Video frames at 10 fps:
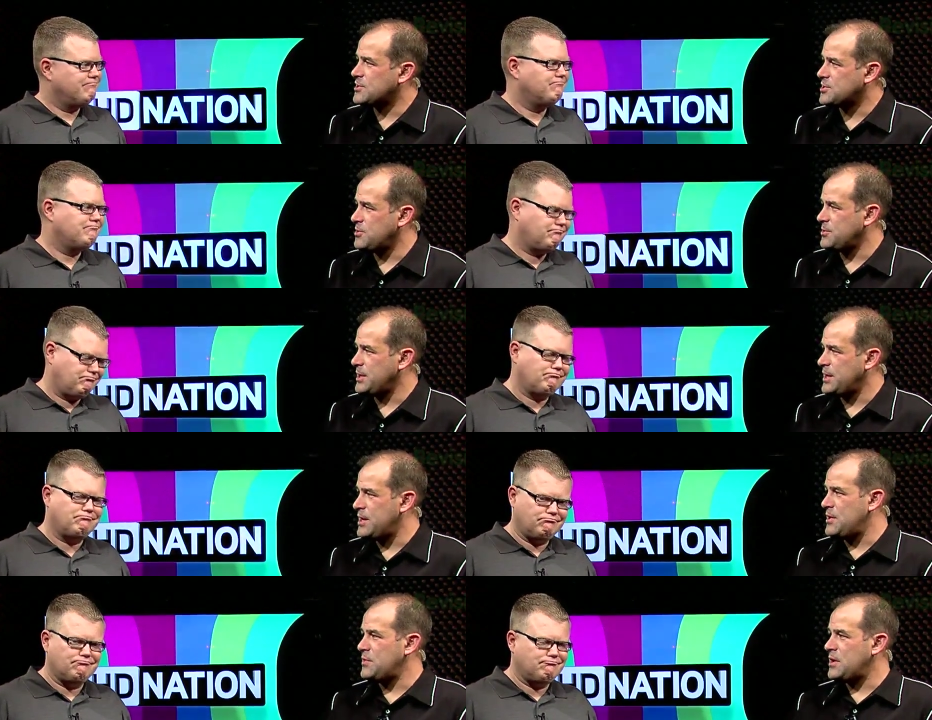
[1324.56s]
Speaker 1: and
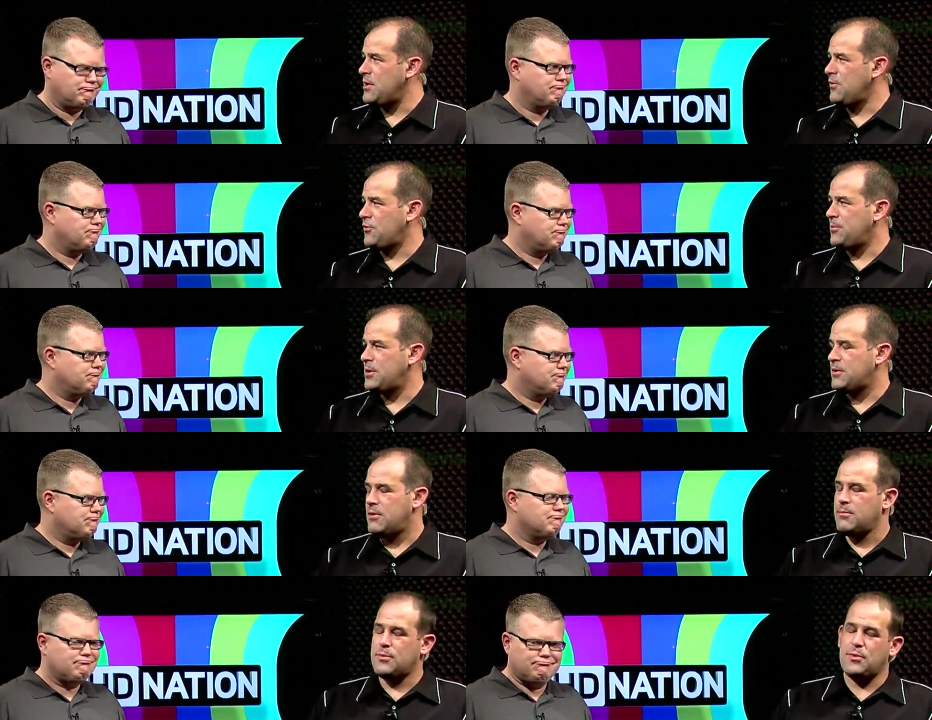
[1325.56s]
Sony in the ultimate
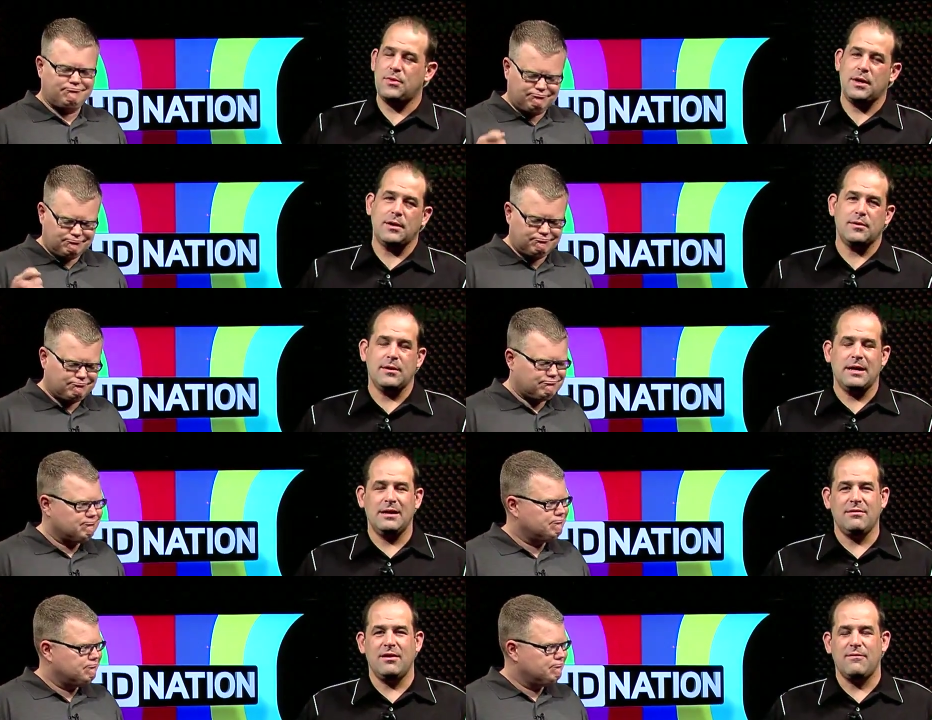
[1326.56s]
home theater
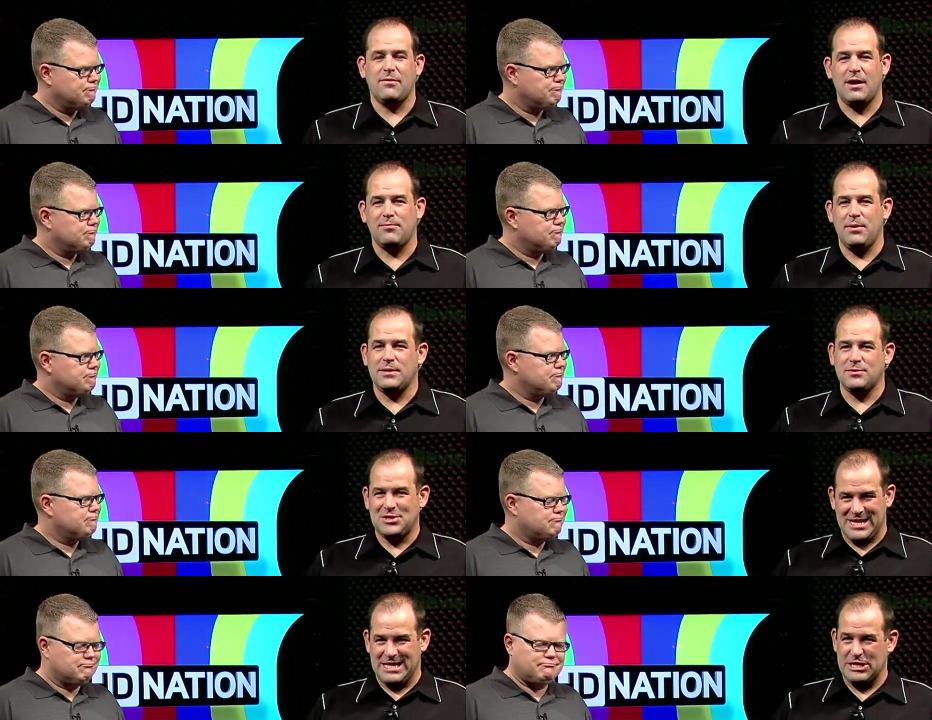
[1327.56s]
LED flat panel
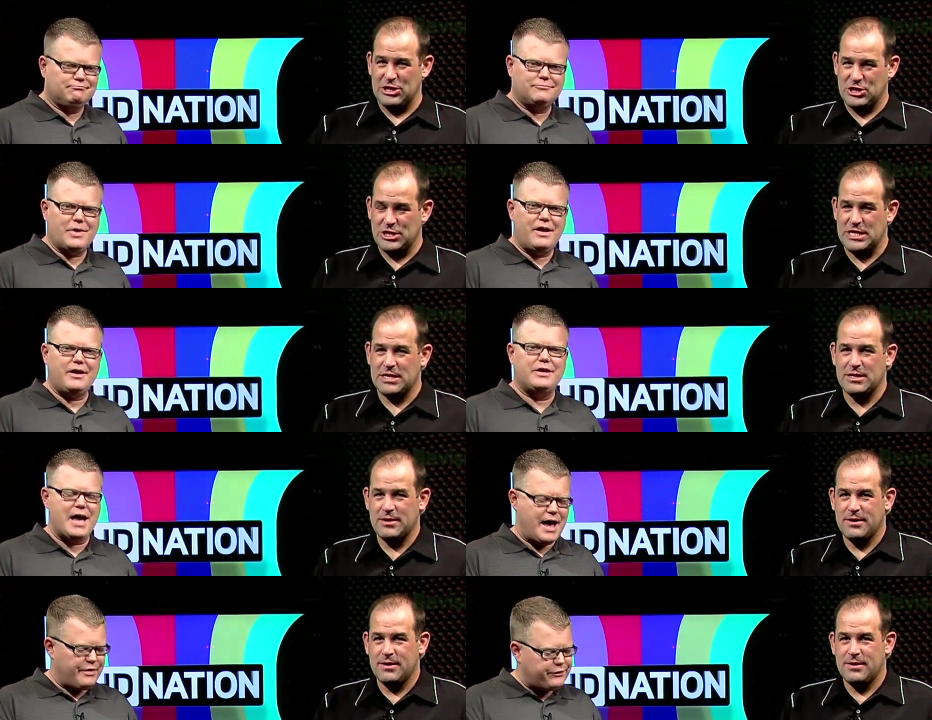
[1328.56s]
challenge? Heck
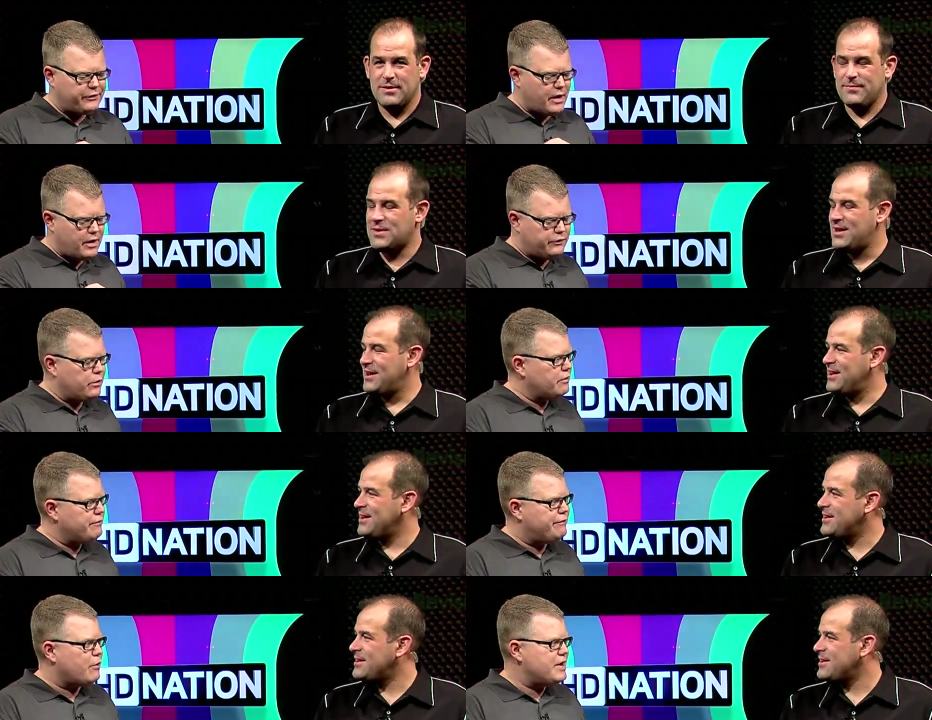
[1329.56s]
yeah. This is a
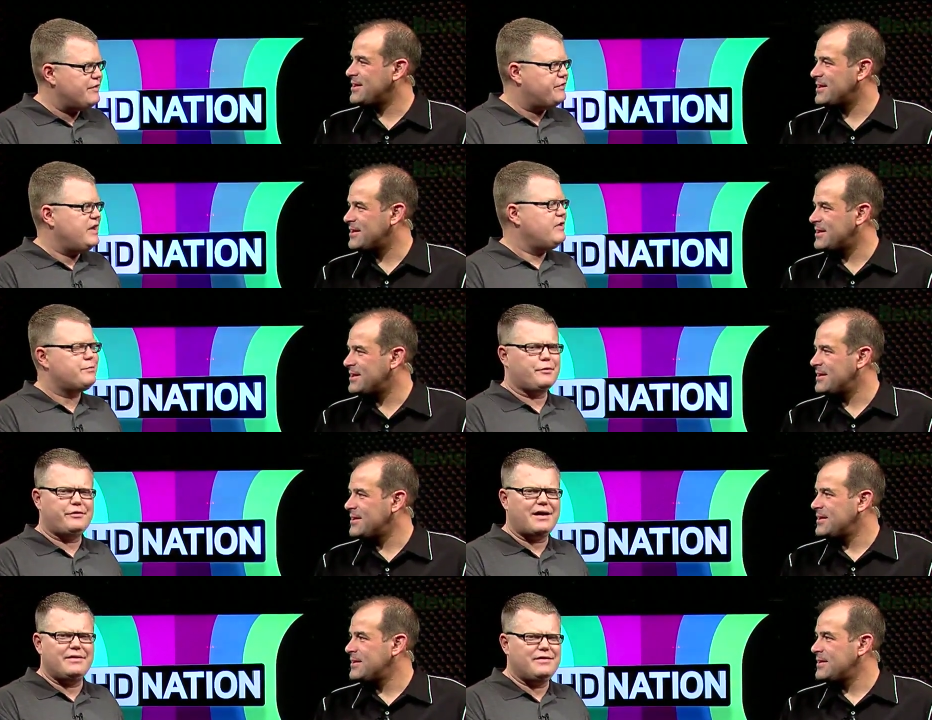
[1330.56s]
Speaker 2: 240 scenes per
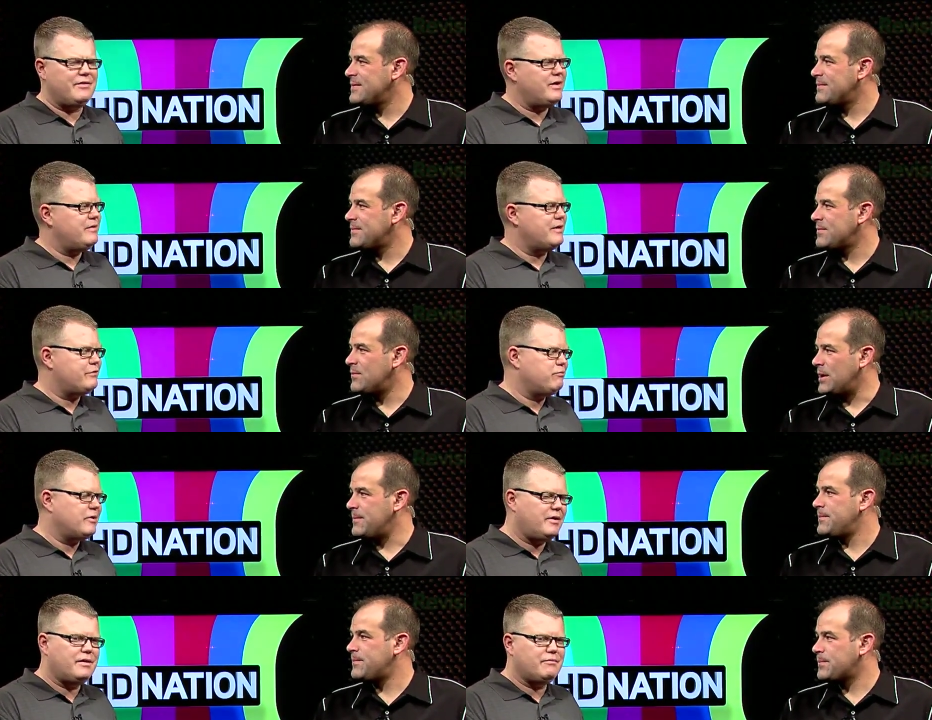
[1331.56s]
second TV. That's right.
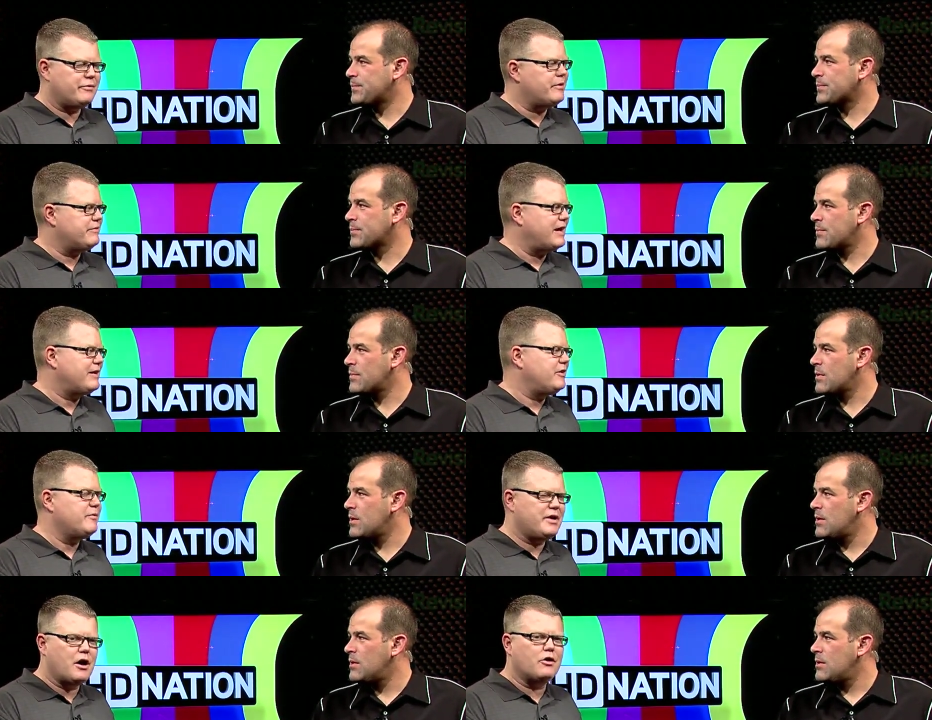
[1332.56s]
really what the
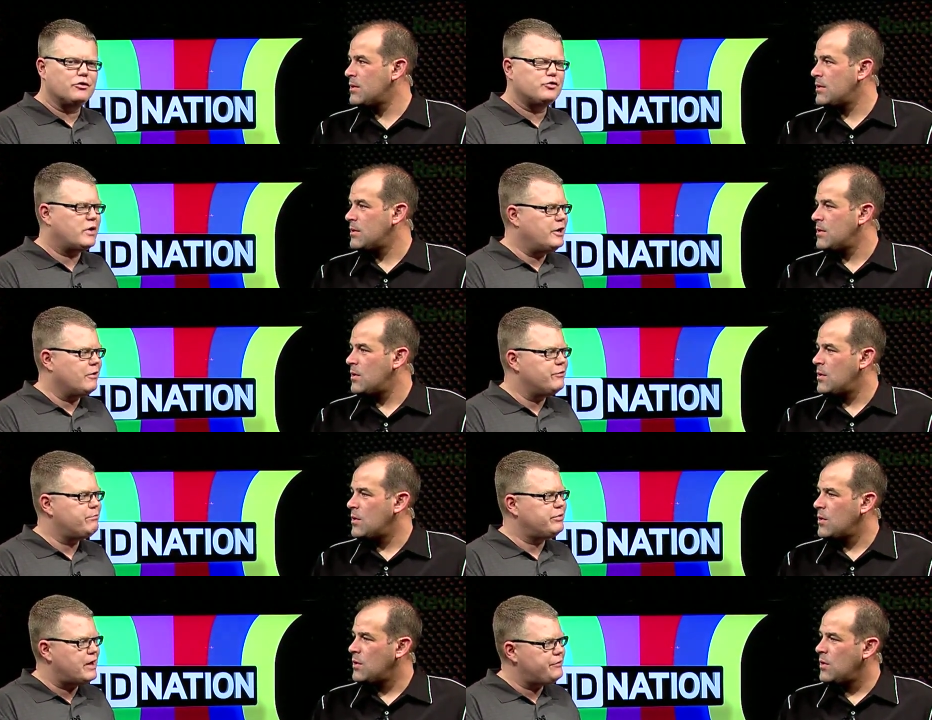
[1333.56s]
technically it'd be 120
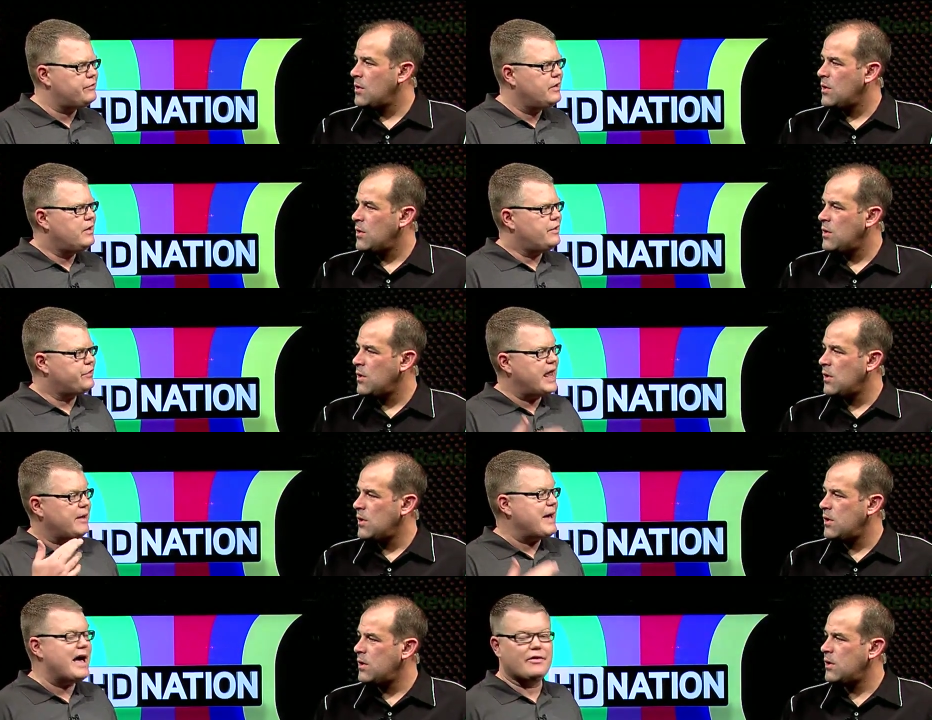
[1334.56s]
hertz plus a
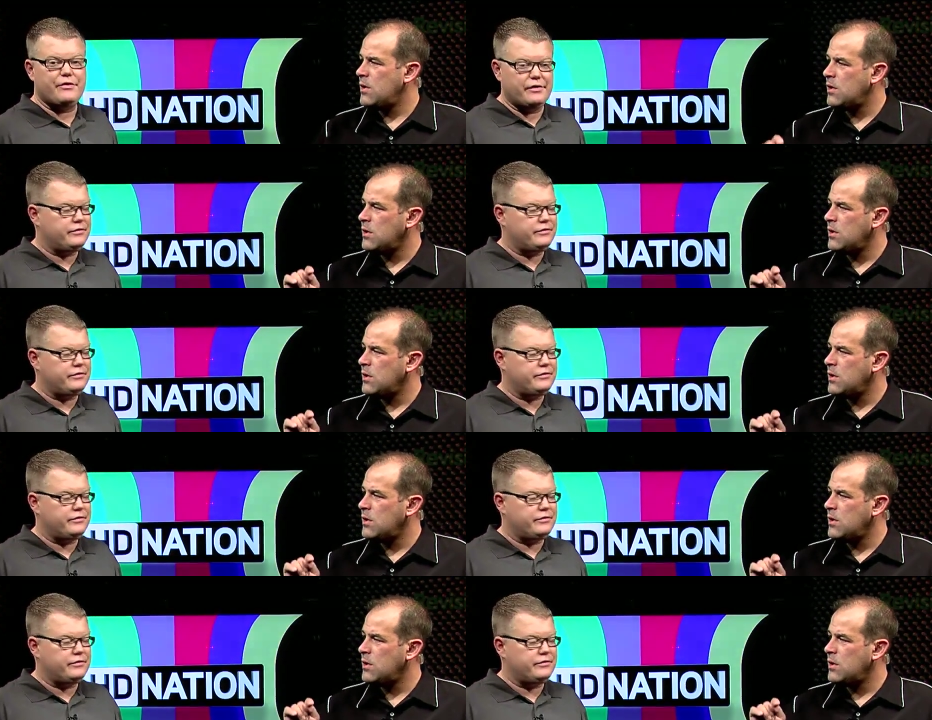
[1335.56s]
scanning backlight